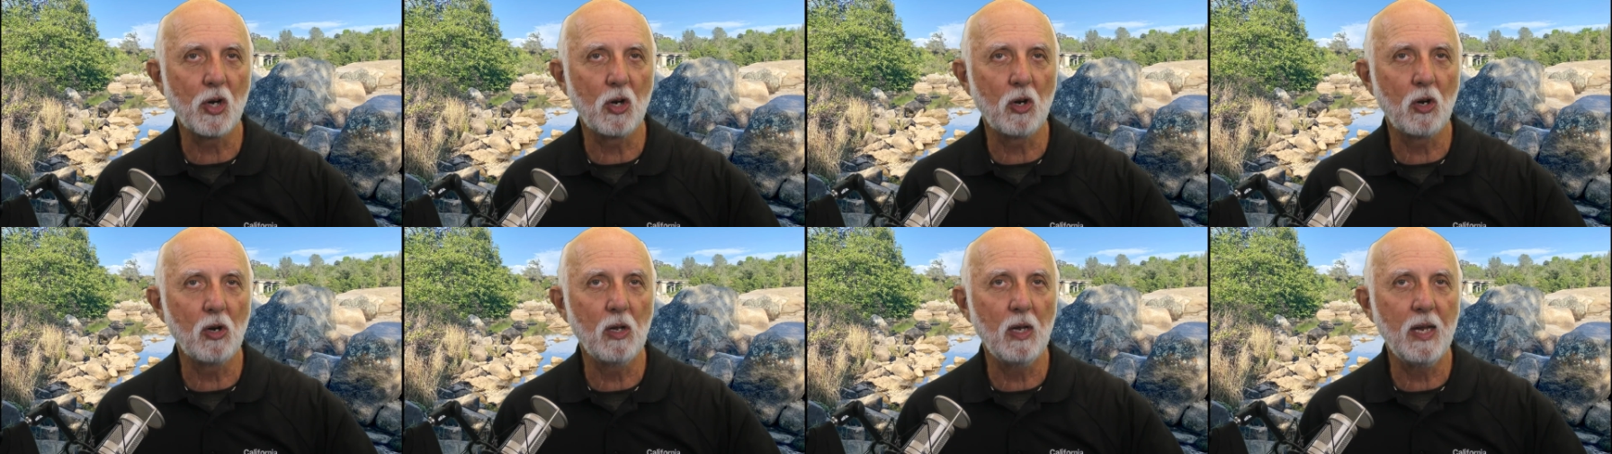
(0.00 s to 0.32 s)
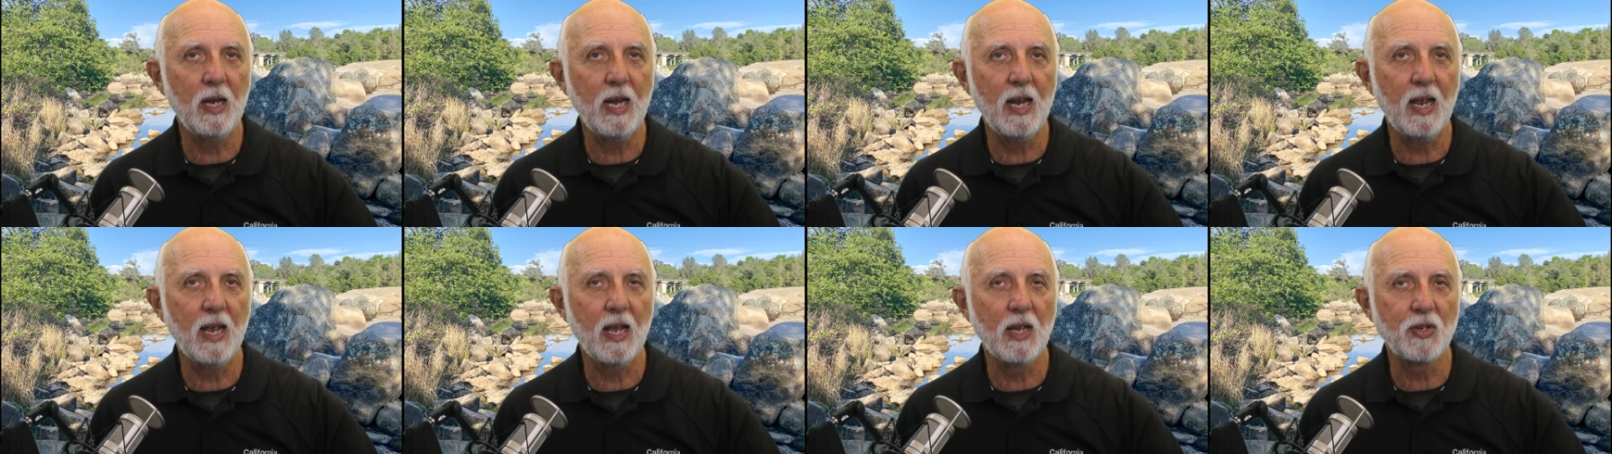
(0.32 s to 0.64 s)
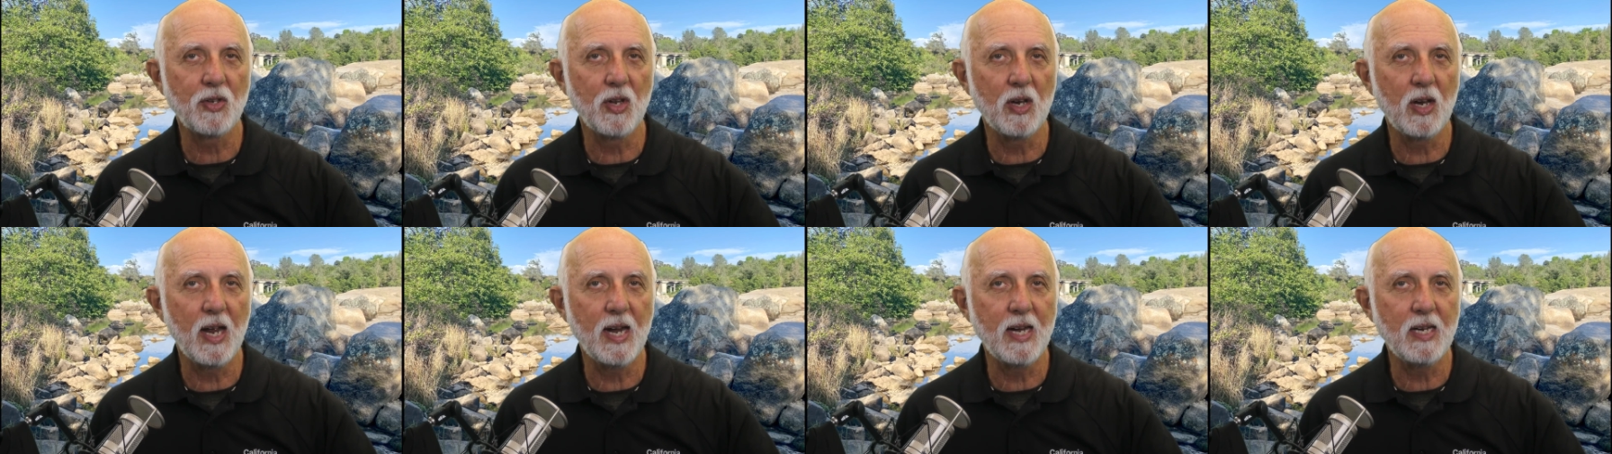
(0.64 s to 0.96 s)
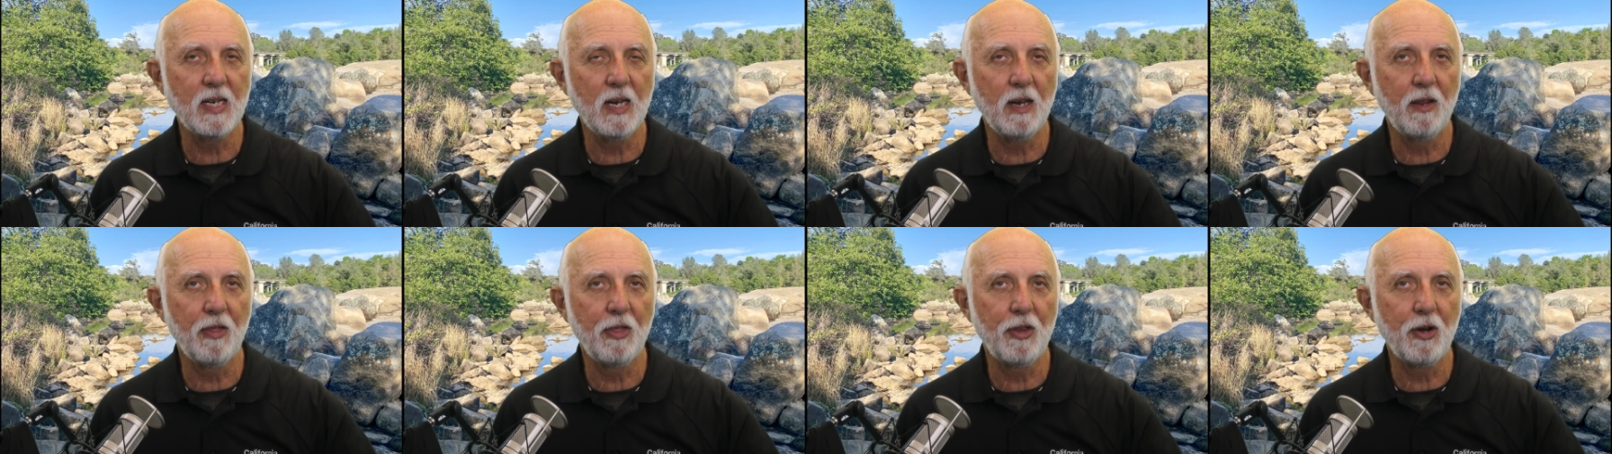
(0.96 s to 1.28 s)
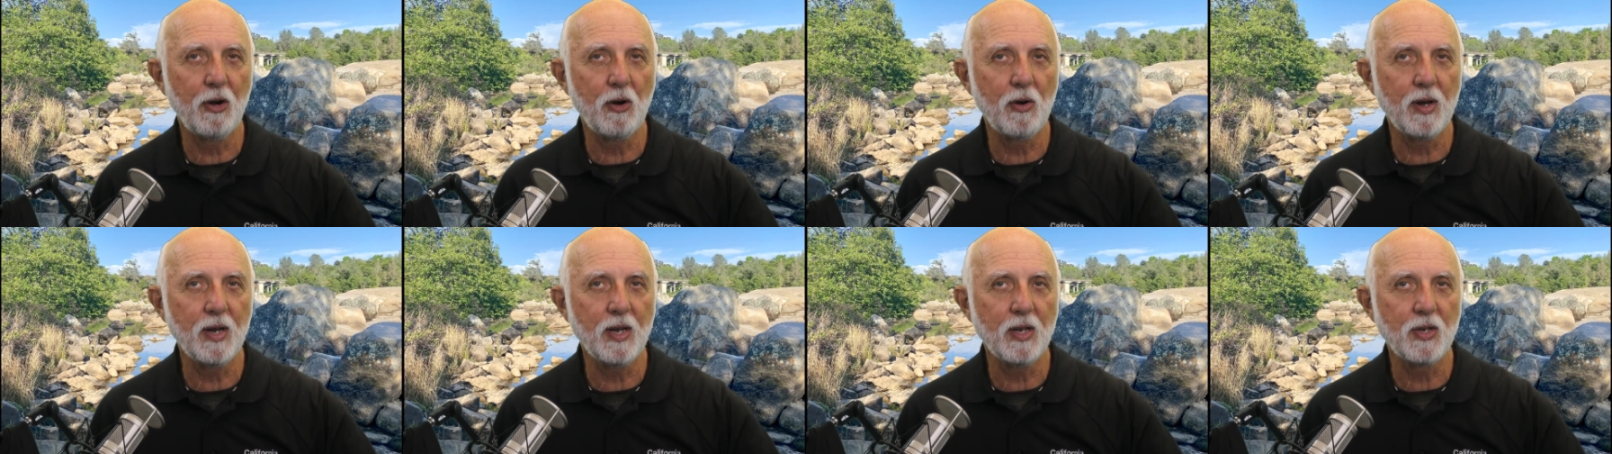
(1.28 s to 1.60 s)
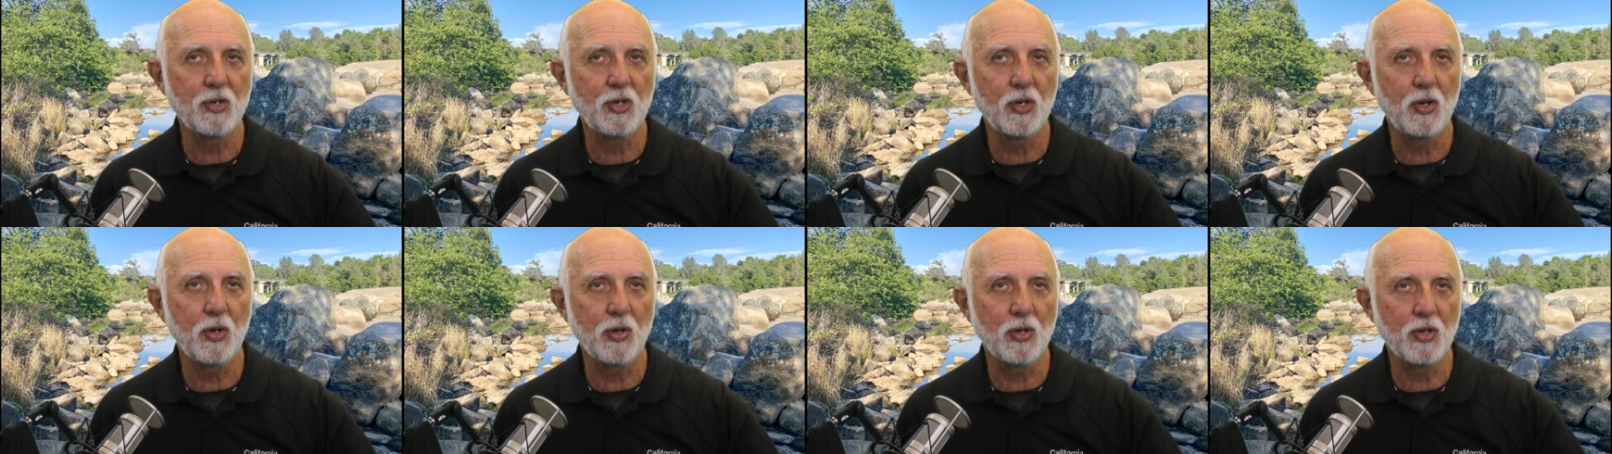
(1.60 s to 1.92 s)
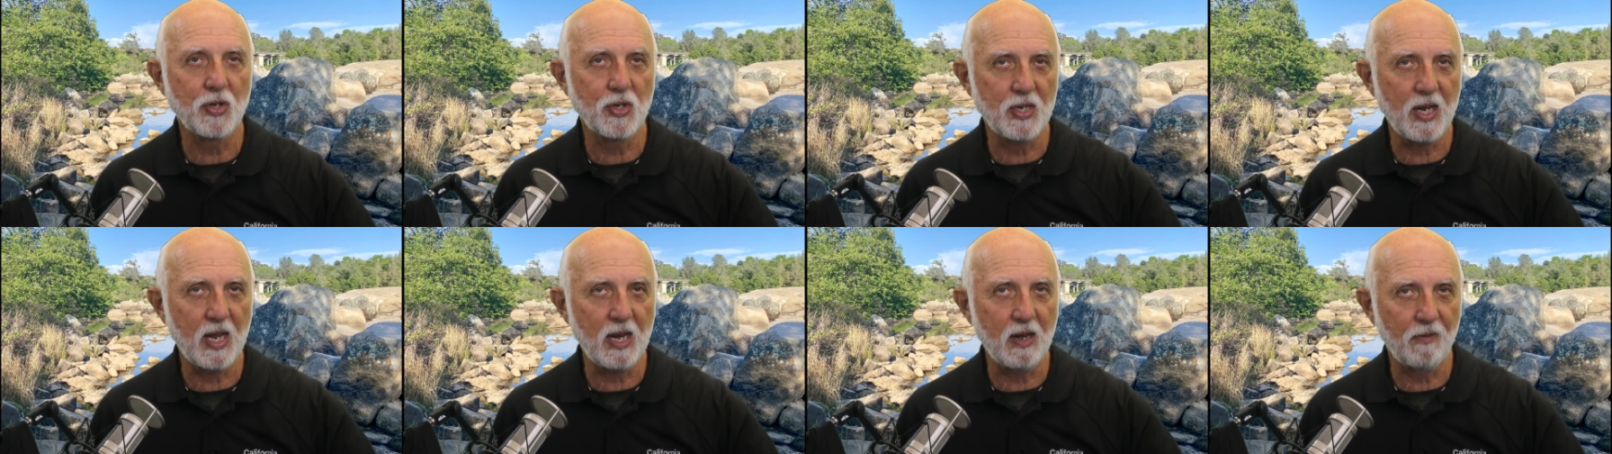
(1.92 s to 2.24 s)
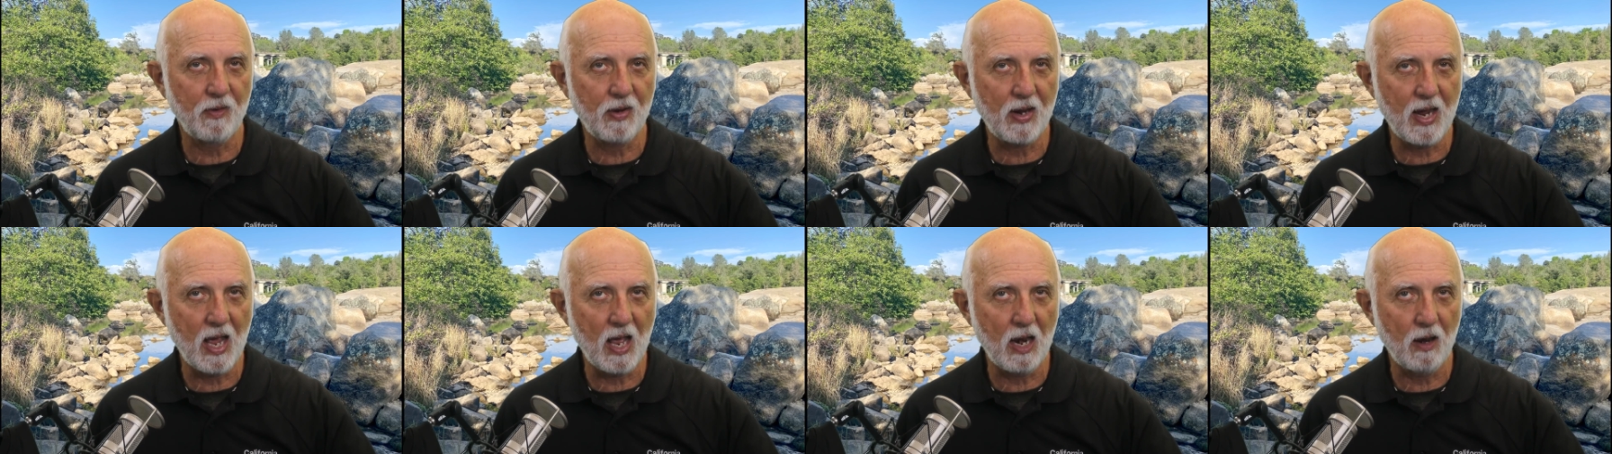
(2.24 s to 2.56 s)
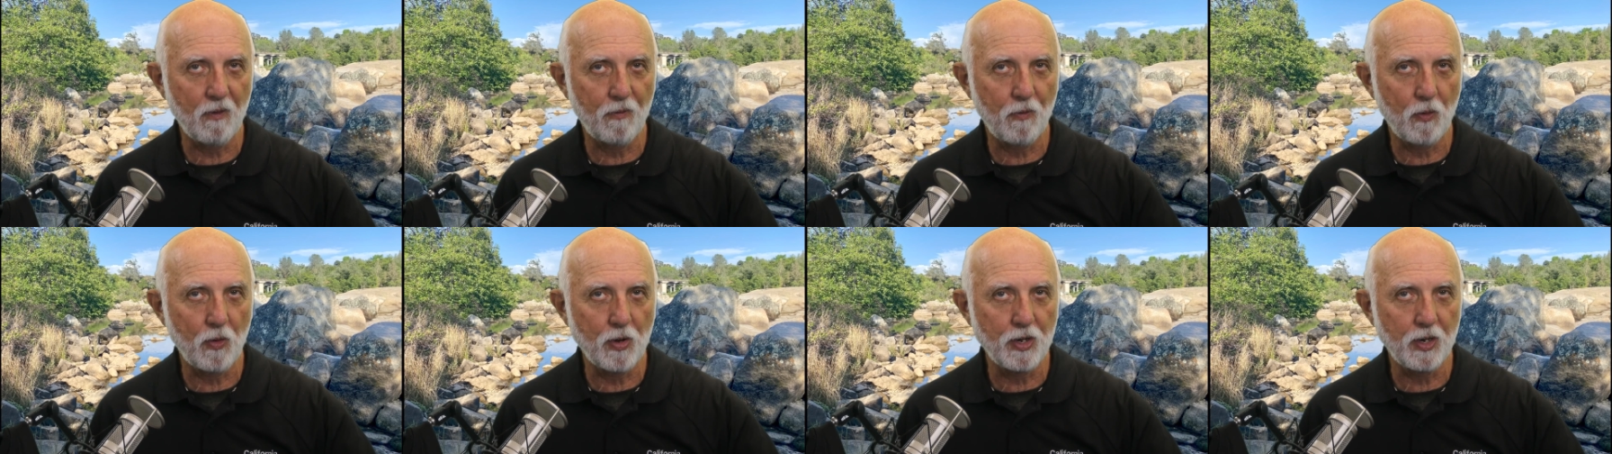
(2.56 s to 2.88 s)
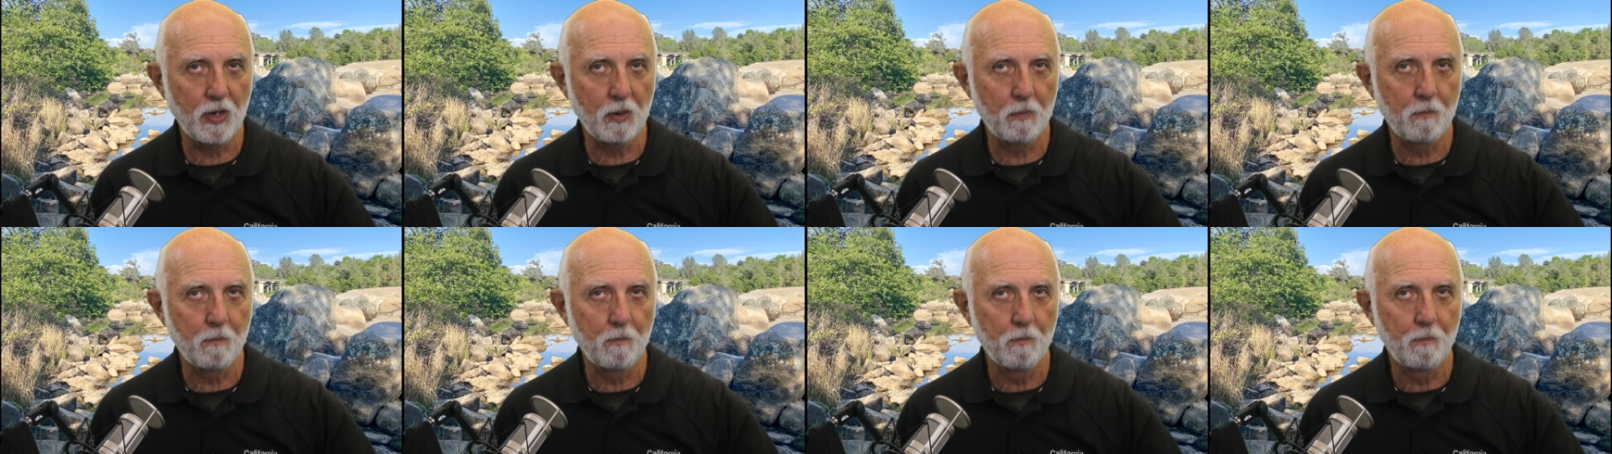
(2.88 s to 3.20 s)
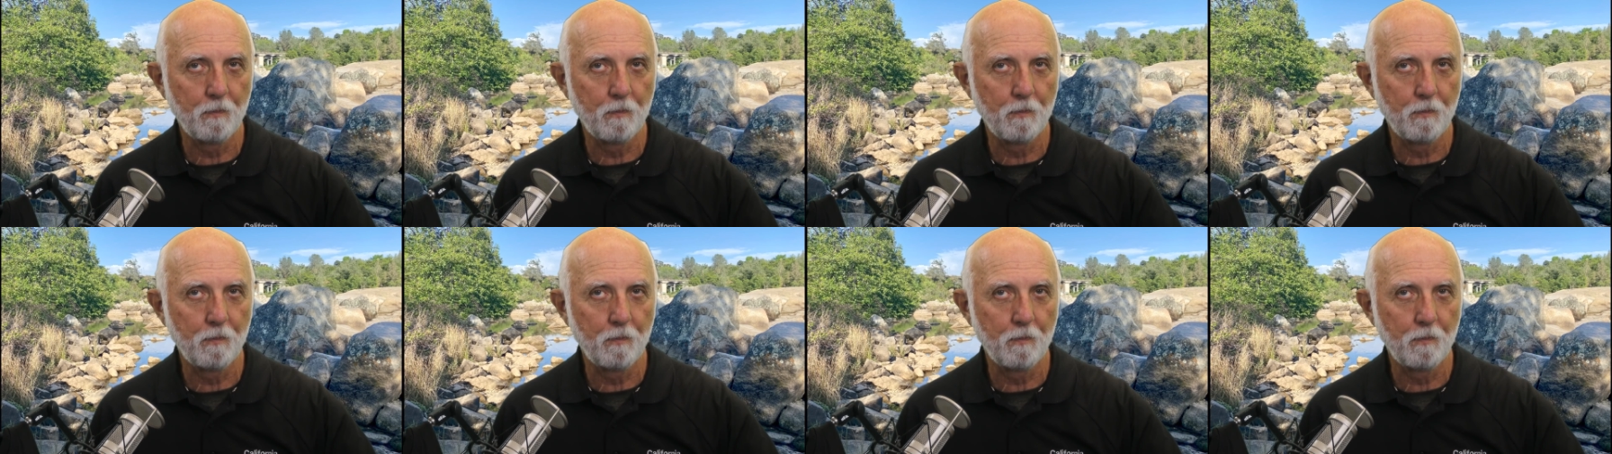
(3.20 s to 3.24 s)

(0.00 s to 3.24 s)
early as the nineteen thirties to the state of California.